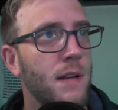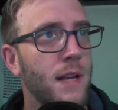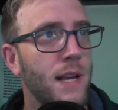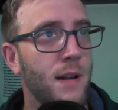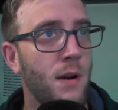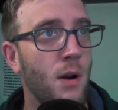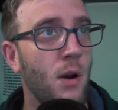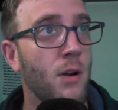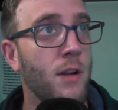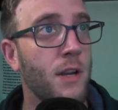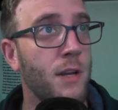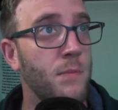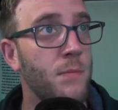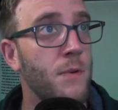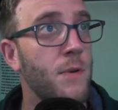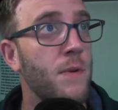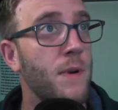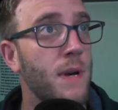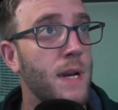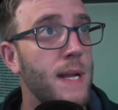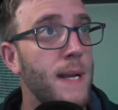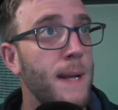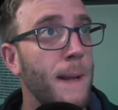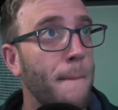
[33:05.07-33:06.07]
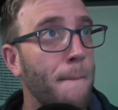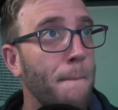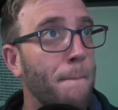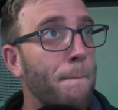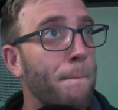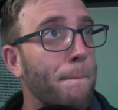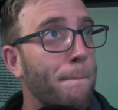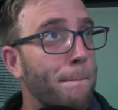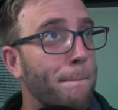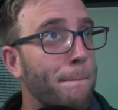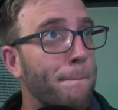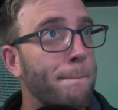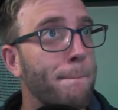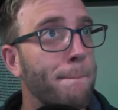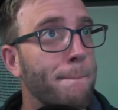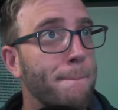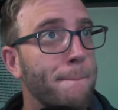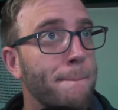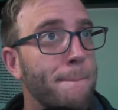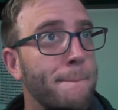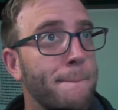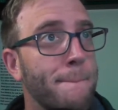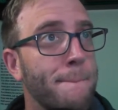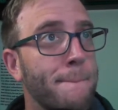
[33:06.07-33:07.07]
in our community?
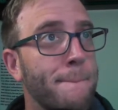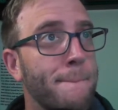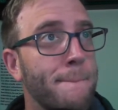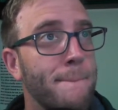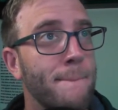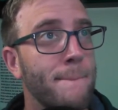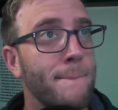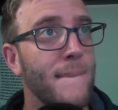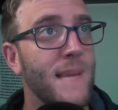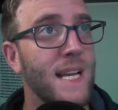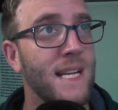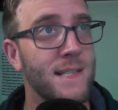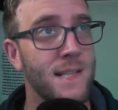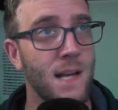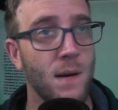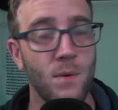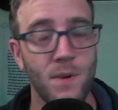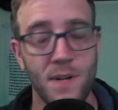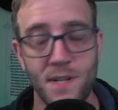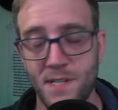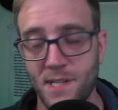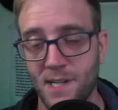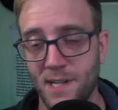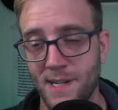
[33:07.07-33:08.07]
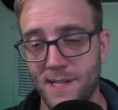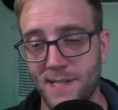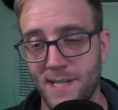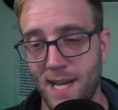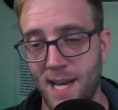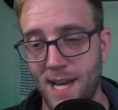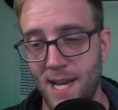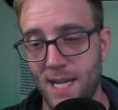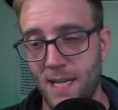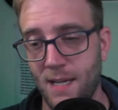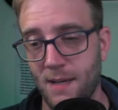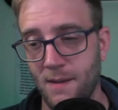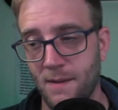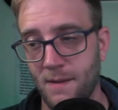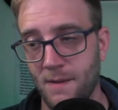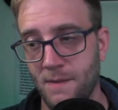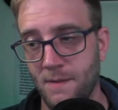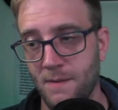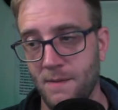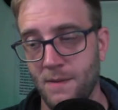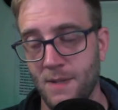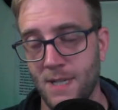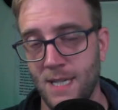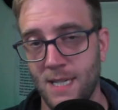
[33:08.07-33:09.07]
Is that what it's going to take?
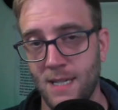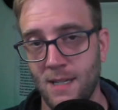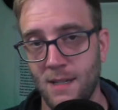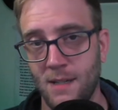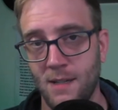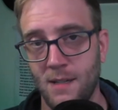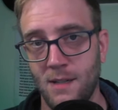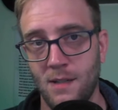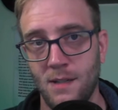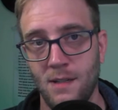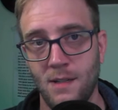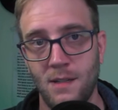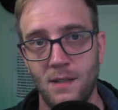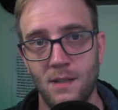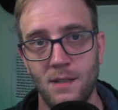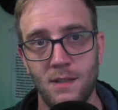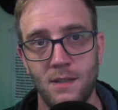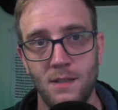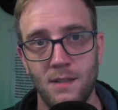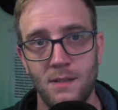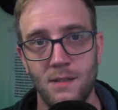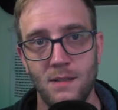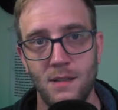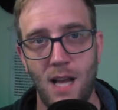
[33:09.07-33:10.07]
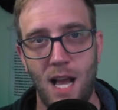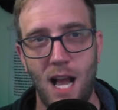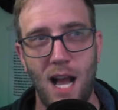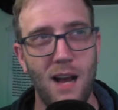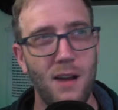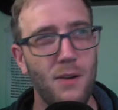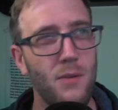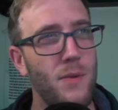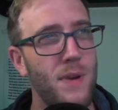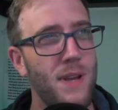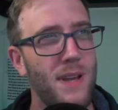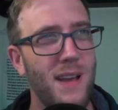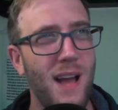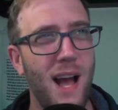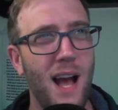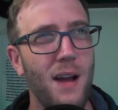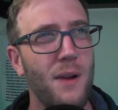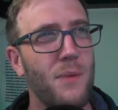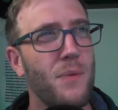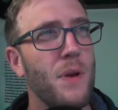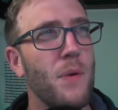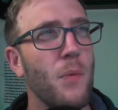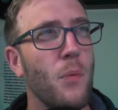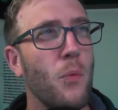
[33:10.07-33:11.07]
how do we
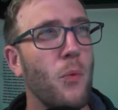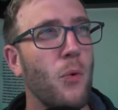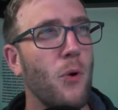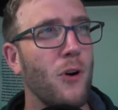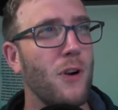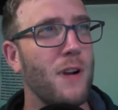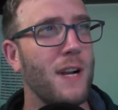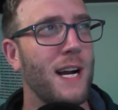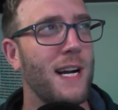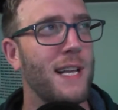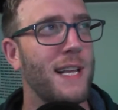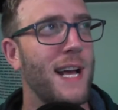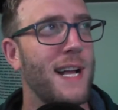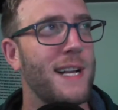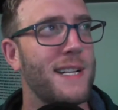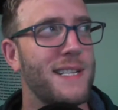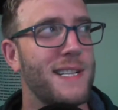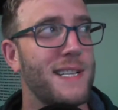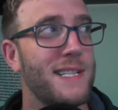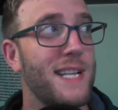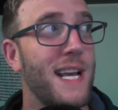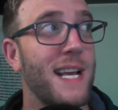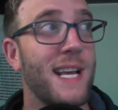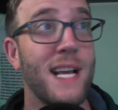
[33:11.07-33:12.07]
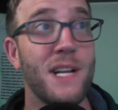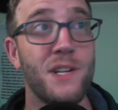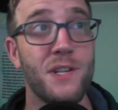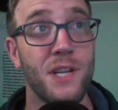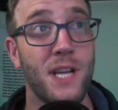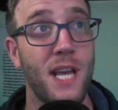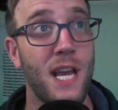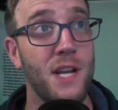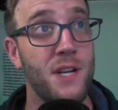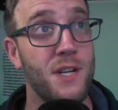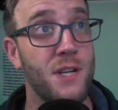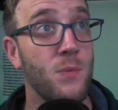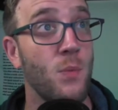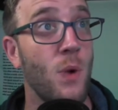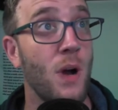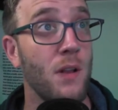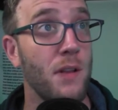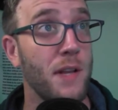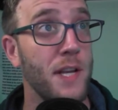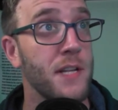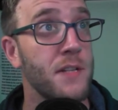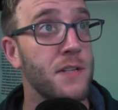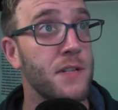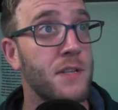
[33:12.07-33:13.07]
how do we work on that does it take education
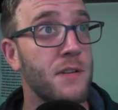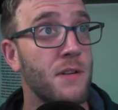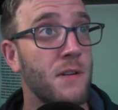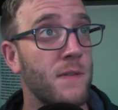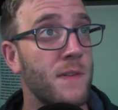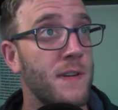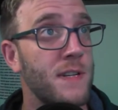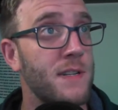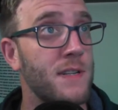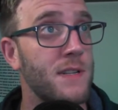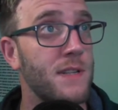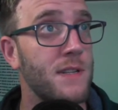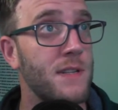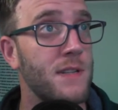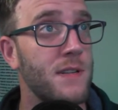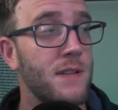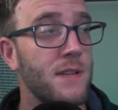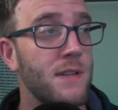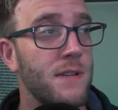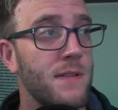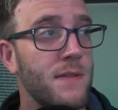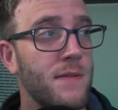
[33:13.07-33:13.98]
while in service